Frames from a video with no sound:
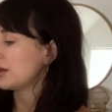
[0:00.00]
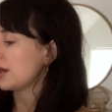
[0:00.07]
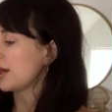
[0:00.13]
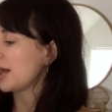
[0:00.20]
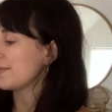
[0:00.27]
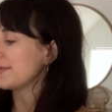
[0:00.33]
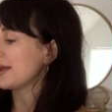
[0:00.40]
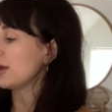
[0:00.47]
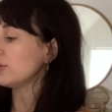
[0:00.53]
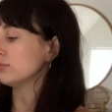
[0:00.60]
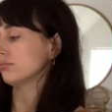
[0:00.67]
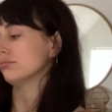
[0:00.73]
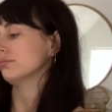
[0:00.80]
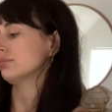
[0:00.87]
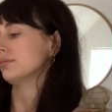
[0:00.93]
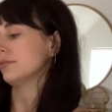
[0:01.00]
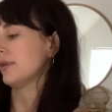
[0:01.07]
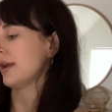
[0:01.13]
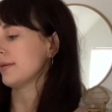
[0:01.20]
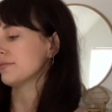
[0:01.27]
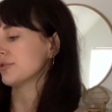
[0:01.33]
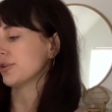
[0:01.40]
Um, oh,
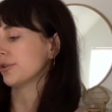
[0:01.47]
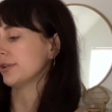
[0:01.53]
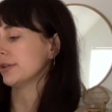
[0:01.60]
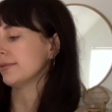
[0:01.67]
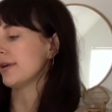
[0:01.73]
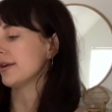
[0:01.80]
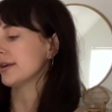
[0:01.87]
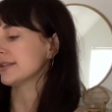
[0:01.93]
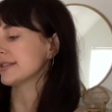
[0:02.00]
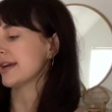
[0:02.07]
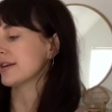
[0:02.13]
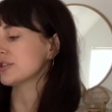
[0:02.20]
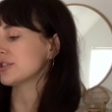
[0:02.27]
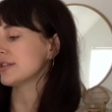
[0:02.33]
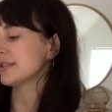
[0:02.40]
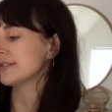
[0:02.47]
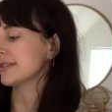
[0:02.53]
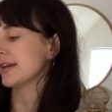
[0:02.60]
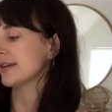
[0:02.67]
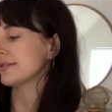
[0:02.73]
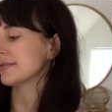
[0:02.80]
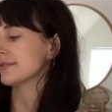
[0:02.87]
I'm totally wrong. It's actually a
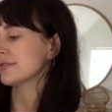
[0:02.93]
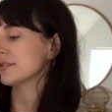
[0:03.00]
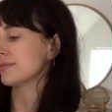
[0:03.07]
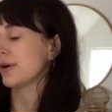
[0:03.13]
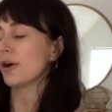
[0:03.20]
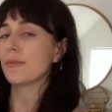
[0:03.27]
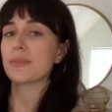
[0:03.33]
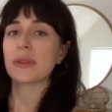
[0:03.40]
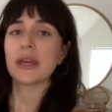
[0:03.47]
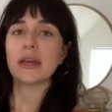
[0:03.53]
size small.